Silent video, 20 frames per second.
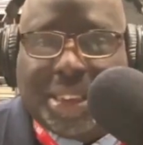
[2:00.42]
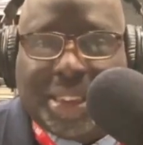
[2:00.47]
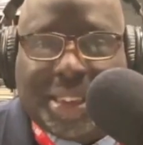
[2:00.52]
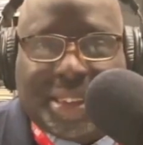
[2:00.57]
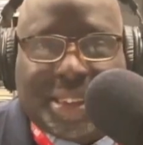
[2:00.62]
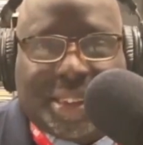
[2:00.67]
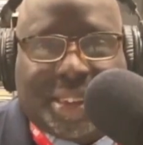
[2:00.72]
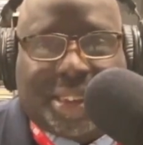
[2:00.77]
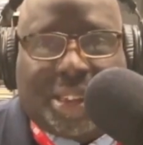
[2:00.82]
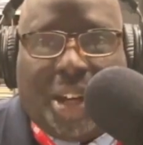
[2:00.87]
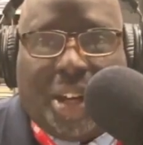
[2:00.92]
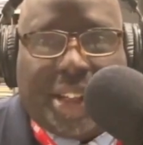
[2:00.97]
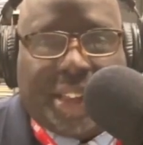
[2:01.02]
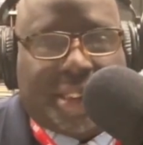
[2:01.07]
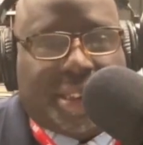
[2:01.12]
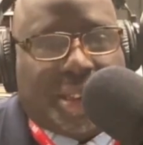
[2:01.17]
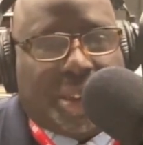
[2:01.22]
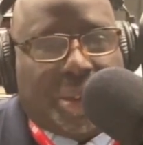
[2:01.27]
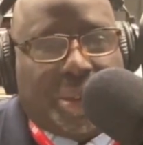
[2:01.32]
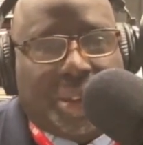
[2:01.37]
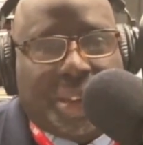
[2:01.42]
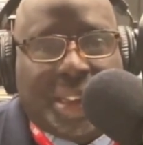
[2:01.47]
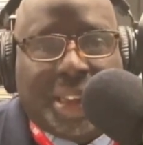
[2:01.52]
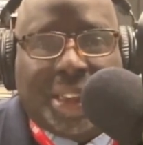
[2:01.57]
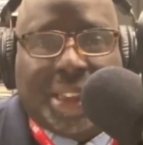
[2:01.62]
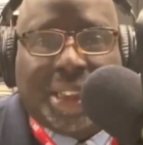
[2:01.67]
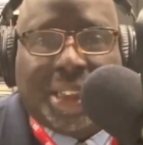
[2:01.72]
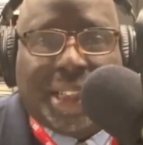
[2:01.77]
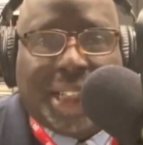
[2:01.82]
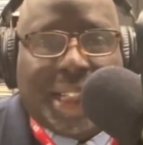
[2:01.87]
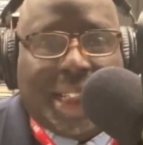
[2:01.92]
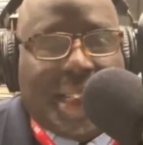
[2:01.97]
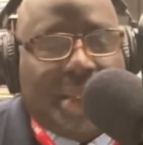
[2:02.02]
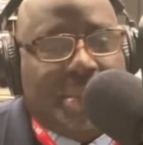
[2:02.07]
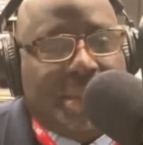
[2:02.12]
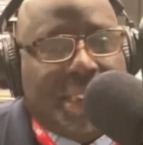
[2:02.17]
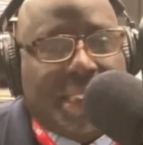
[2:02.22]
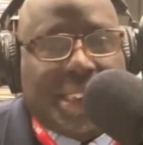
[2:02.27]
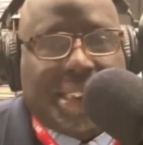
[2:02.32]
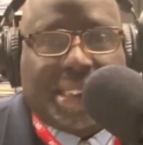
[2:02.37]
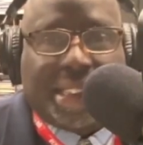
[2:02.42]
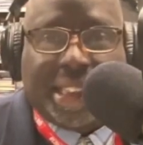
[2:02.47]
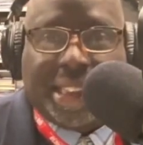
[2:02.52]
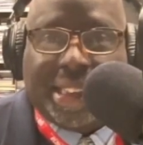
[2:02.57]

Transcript: start too, uh-huh. let me just say